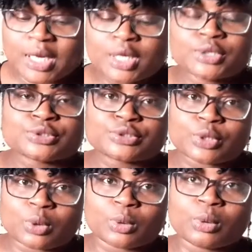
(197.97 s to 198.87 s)

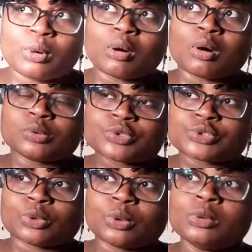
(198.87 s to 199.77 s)
So
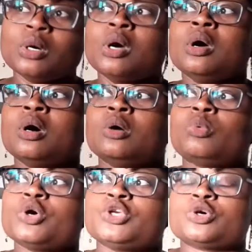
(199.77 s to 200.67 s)
also,
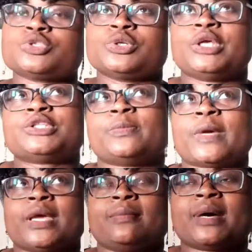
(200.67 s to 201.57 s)
what you also need to
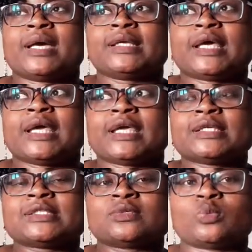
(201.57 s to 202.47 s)
bear in mind is,